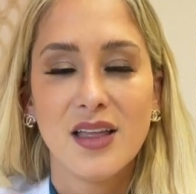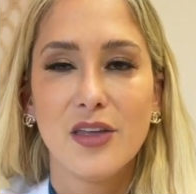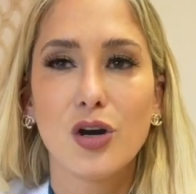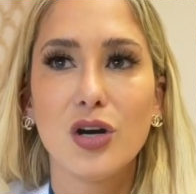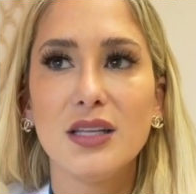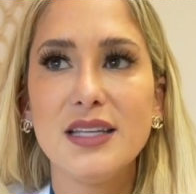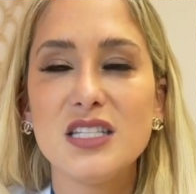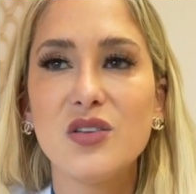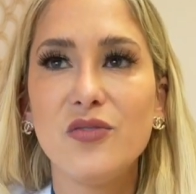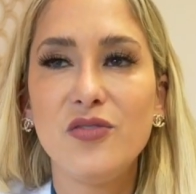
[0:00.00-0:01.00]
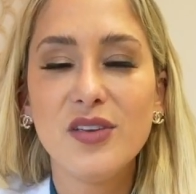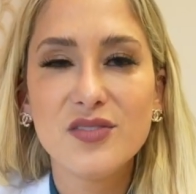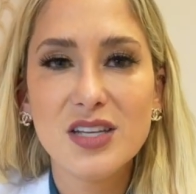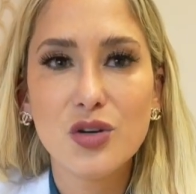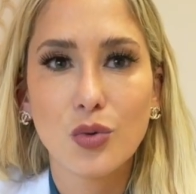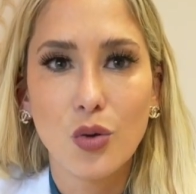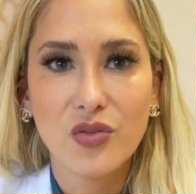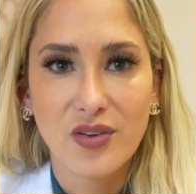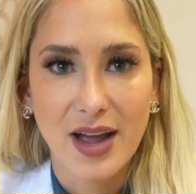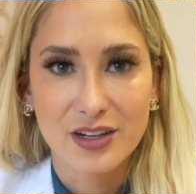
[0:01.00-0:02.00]
There are at least 50
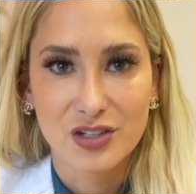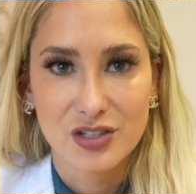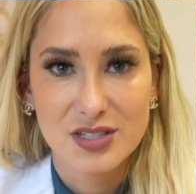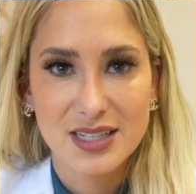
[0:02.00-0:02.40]
growth factors